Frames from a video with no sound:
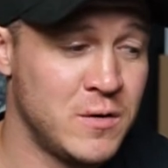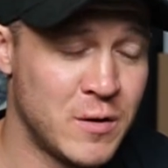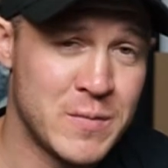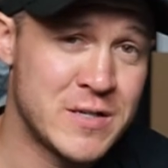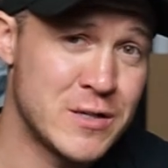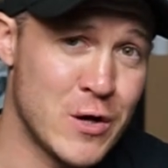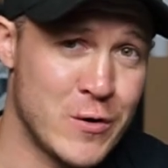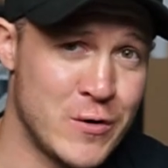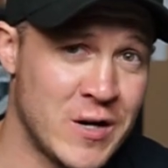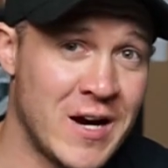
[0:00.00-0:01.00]
This is
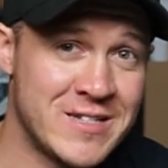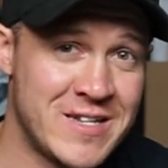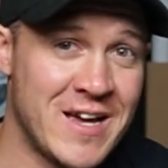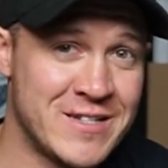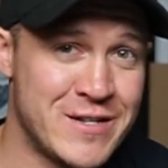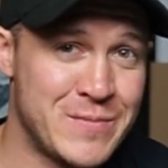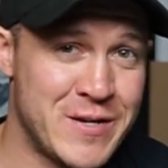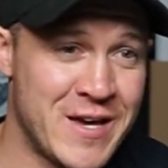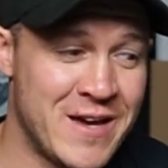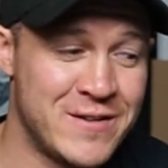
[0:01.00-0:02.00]
Loco Dice, he has an
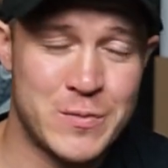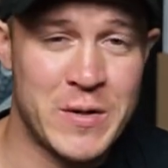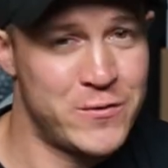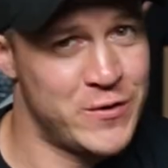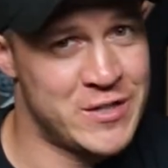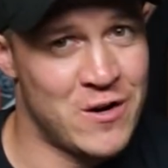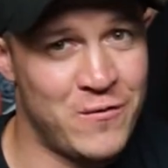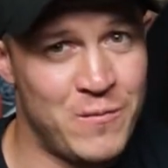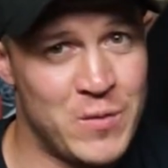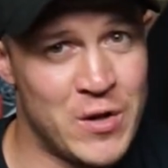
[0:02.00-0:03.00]
EPK, speaks for itself.